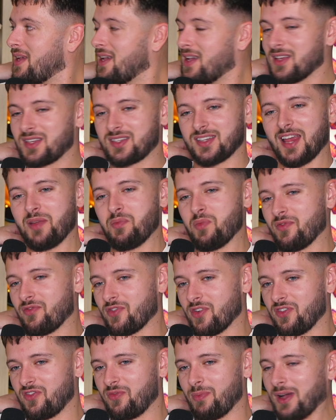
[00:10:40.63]
Same with
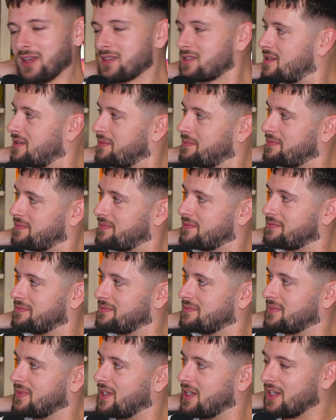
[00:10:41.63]
Ruth Buscombe.
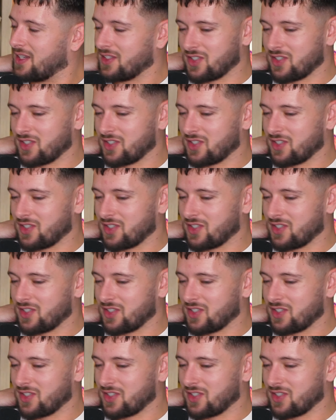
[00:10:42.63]
Yeah.